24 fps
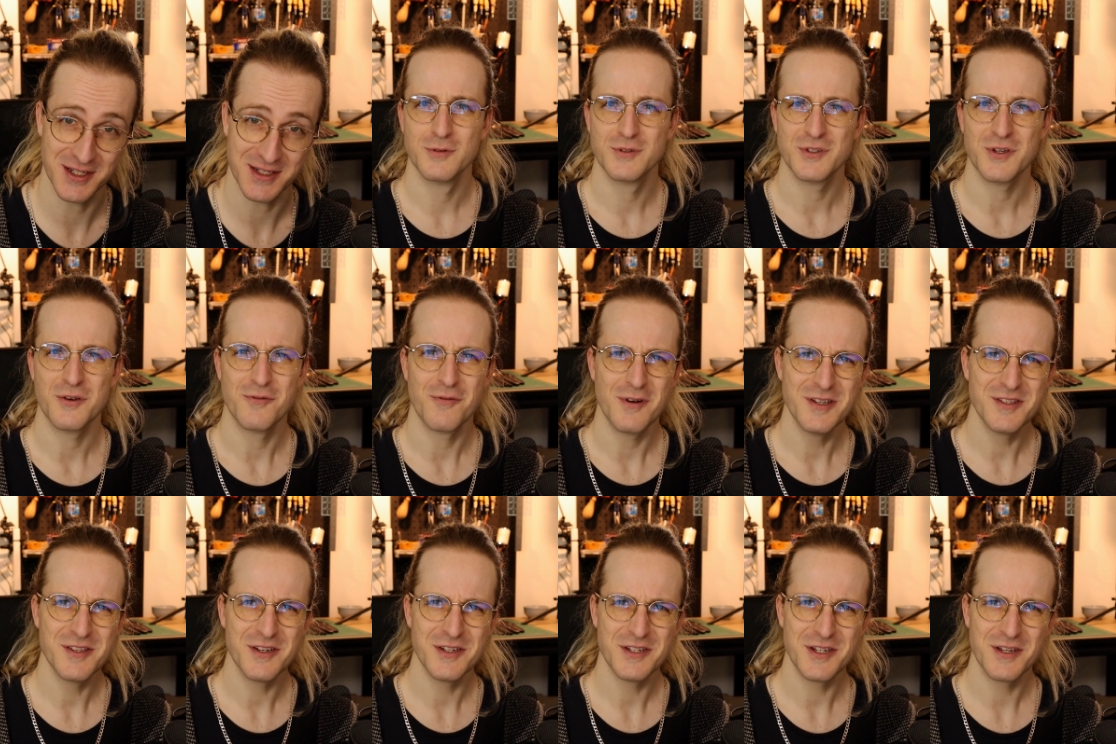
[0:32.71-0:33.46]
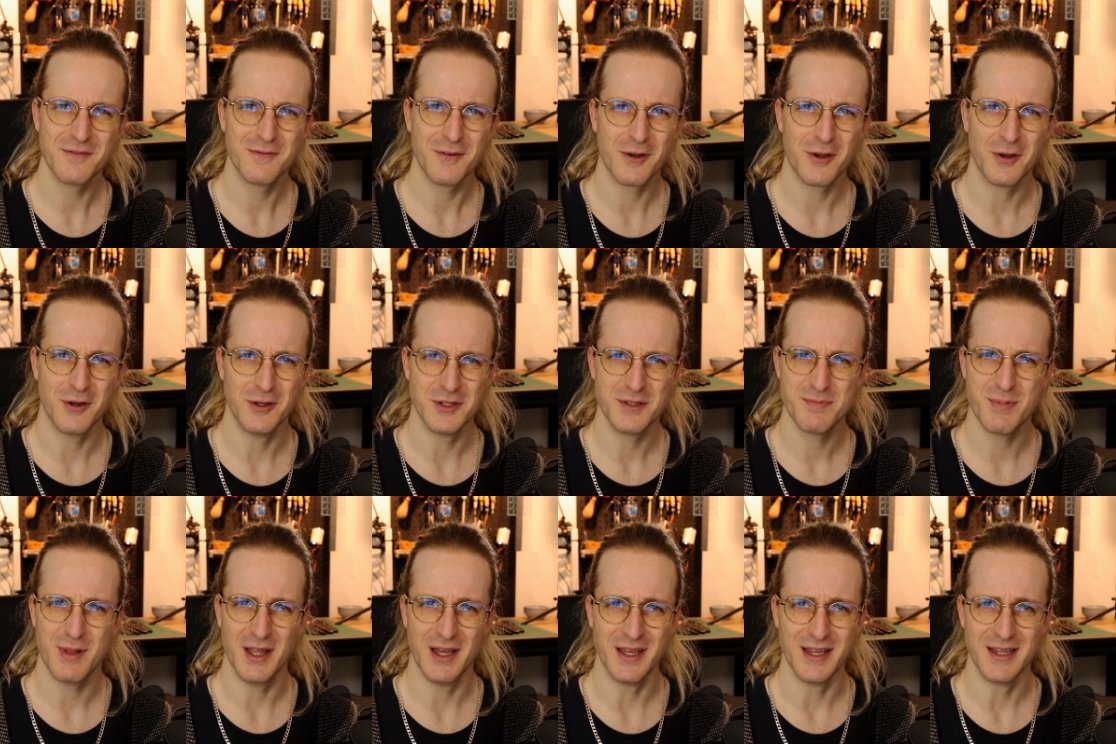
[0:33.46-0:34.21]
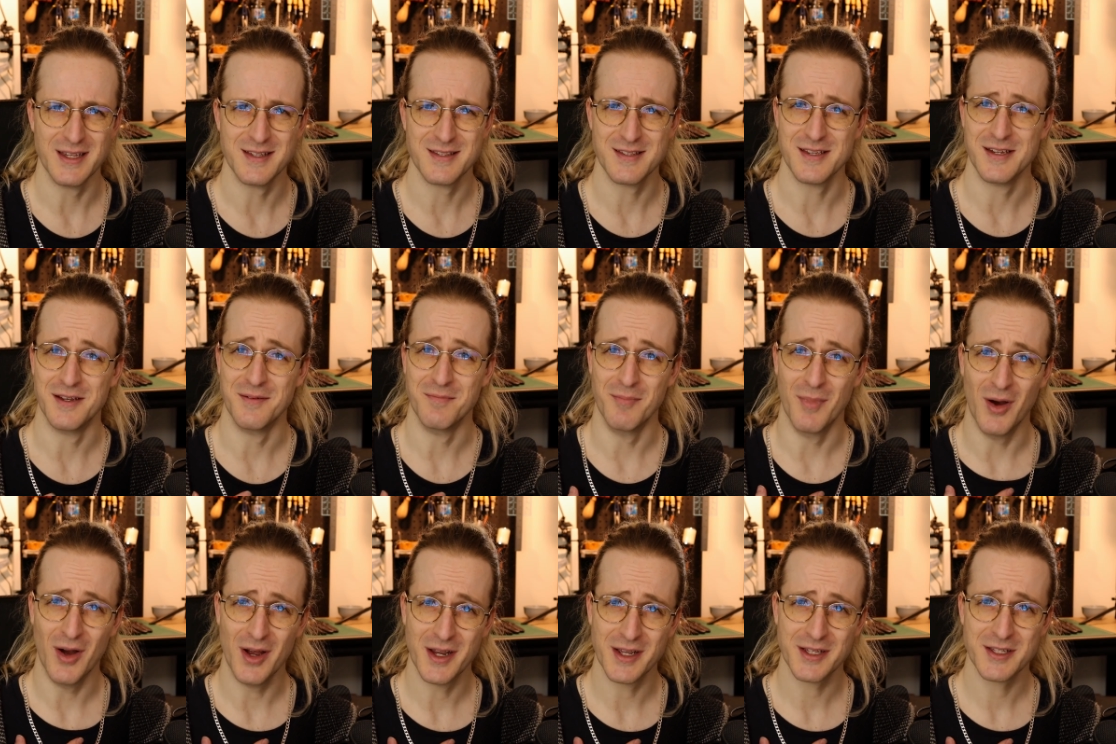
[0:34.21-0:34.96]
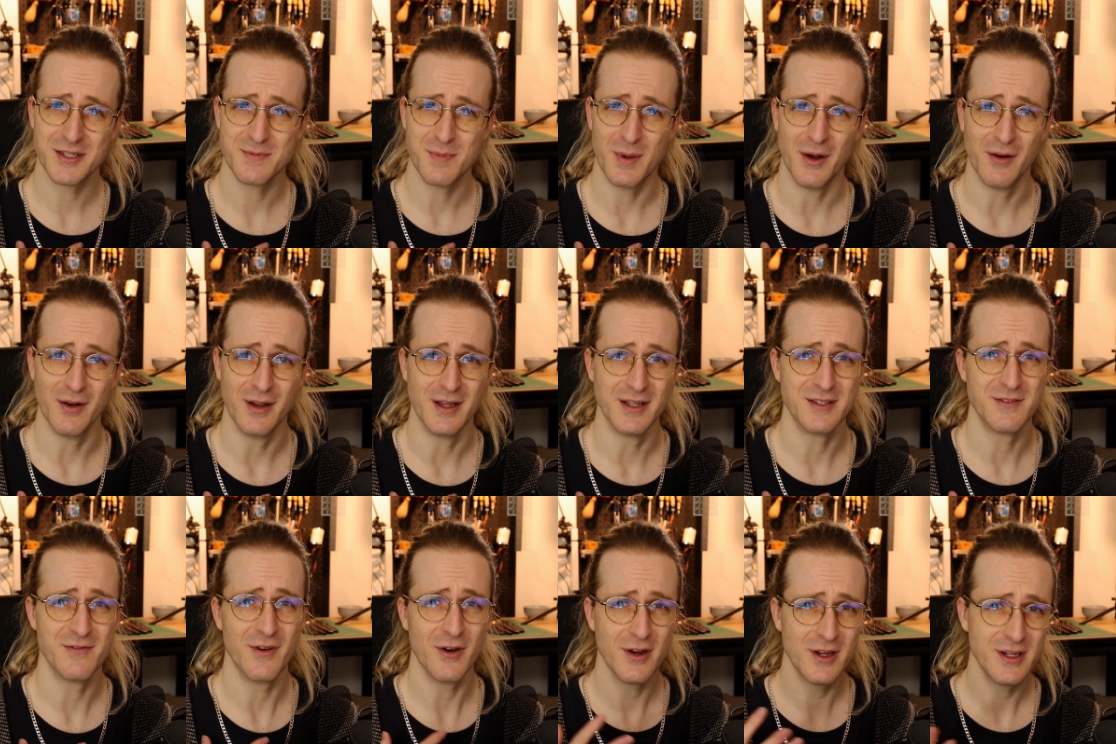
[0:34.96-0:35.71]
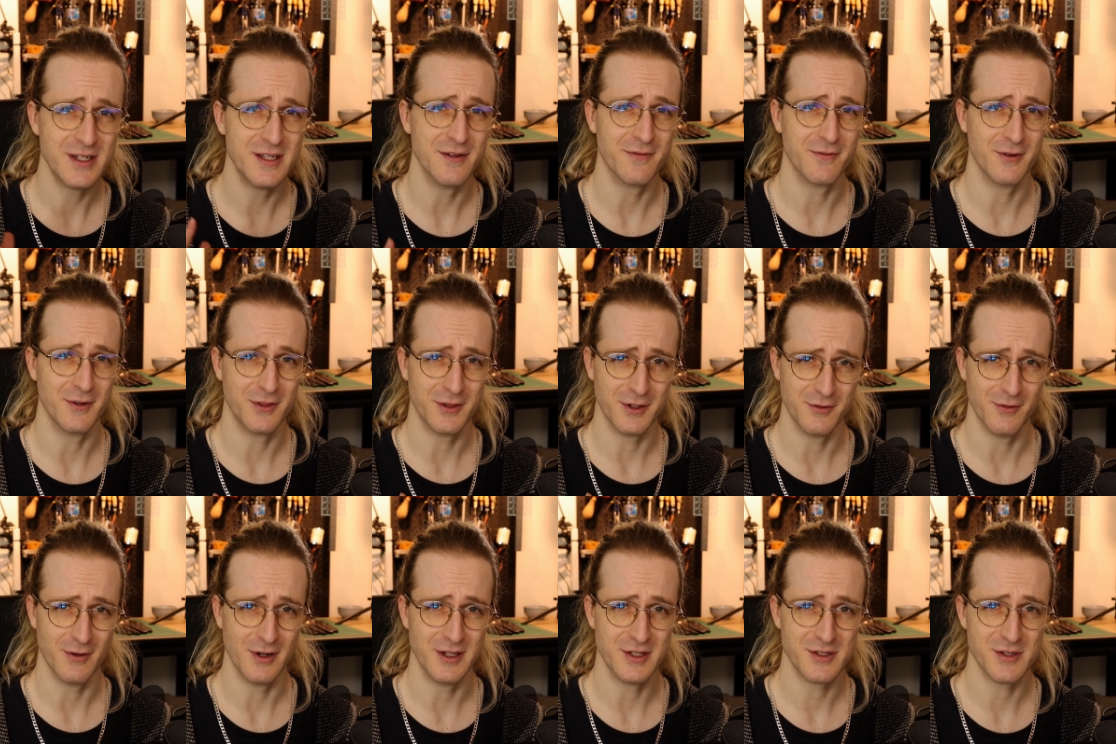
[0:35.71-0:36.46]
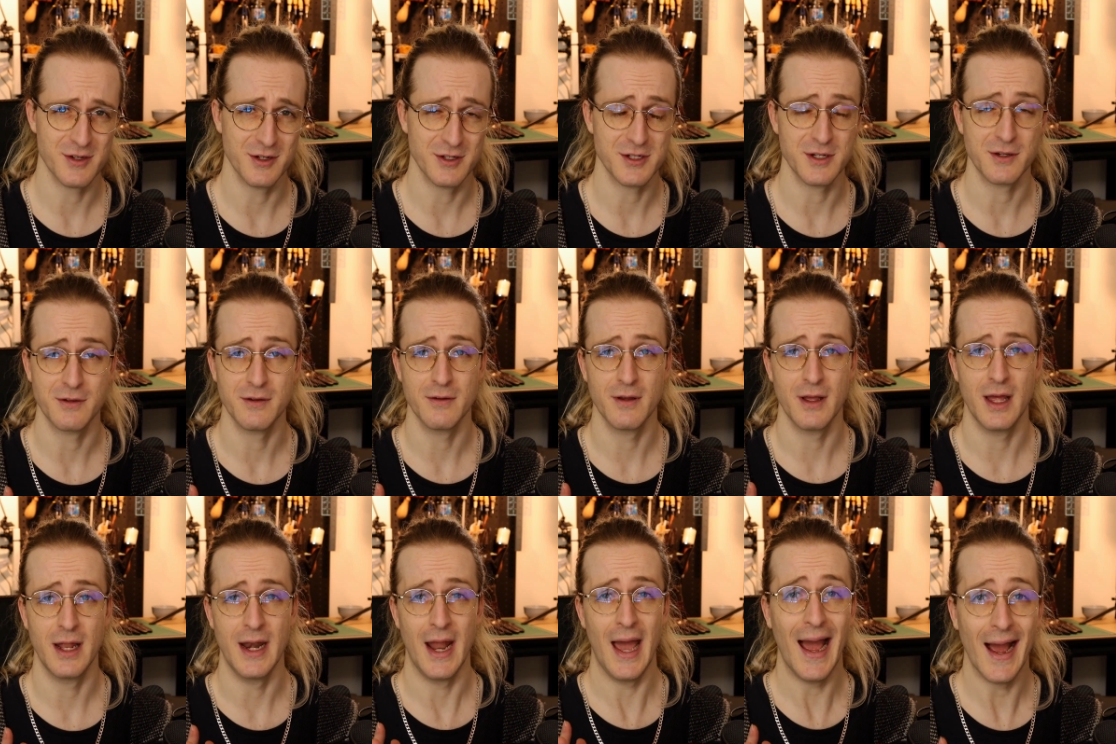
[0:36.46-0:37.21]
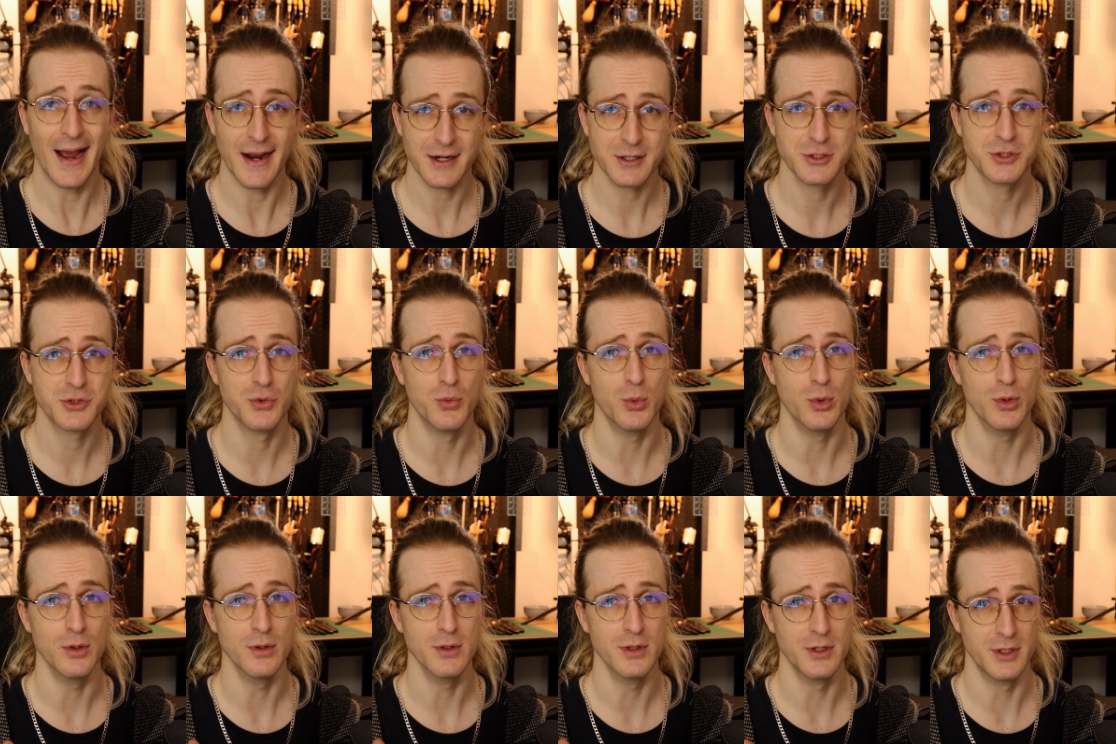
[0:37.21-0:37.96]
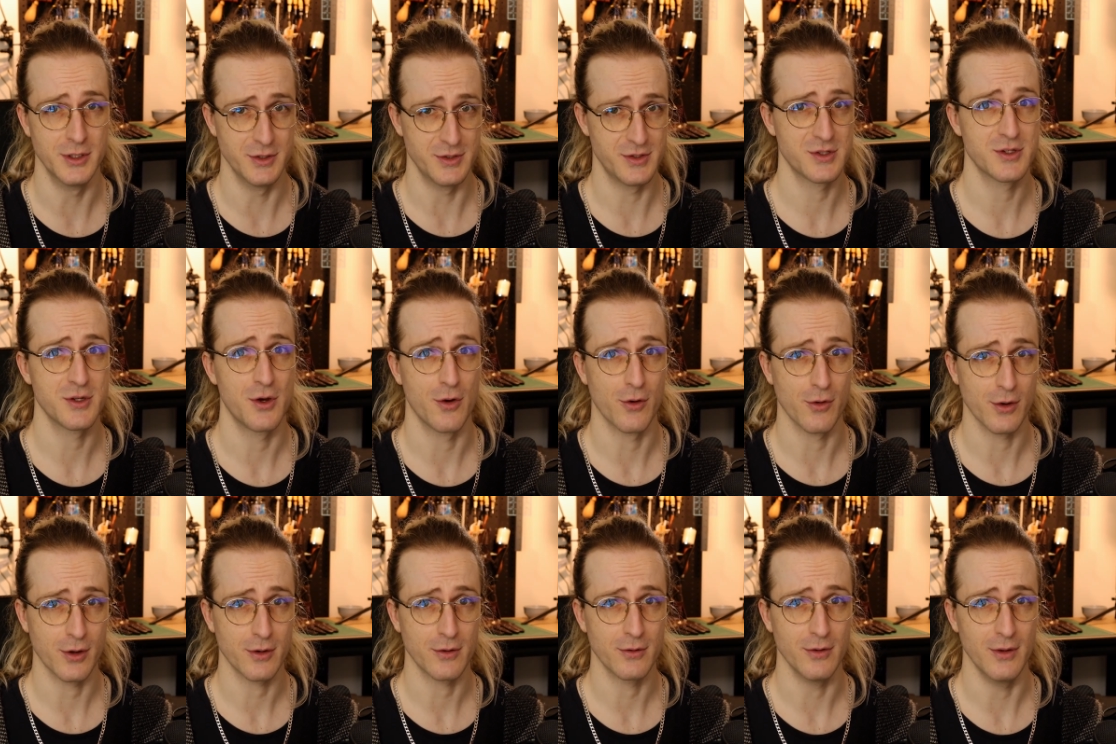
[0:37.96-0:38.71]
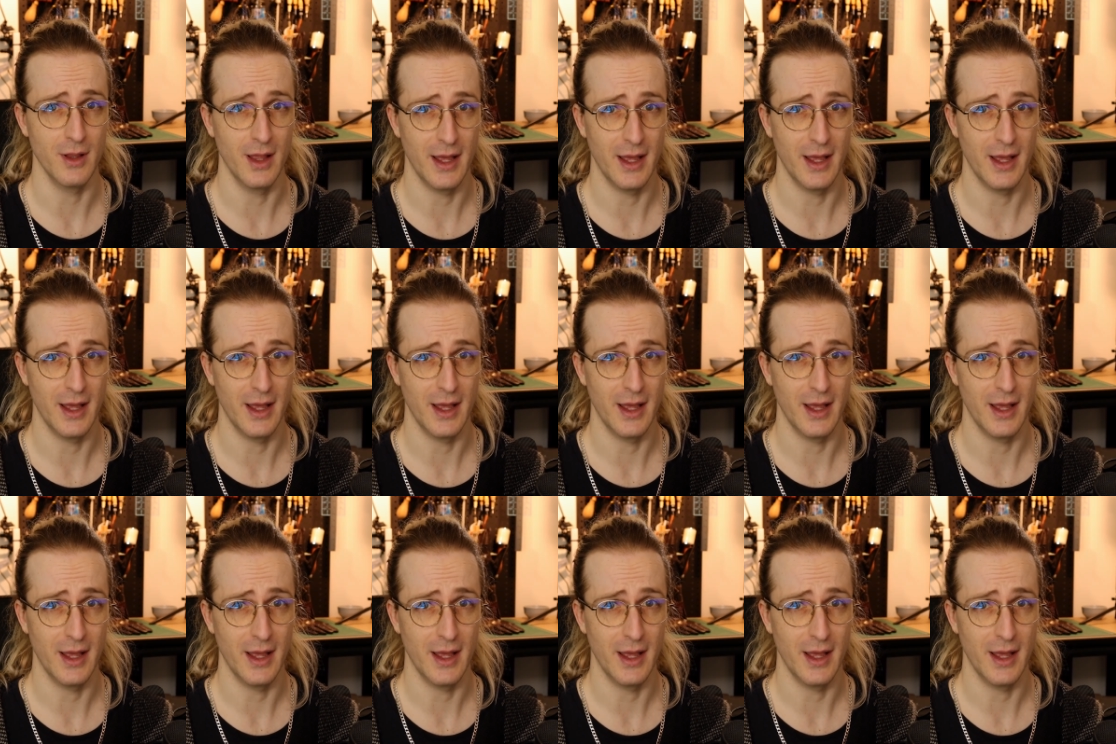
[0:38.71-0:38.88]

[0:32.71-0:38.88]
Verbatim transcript: So researching for cosplay is, in my experience, very different than researching an actual historical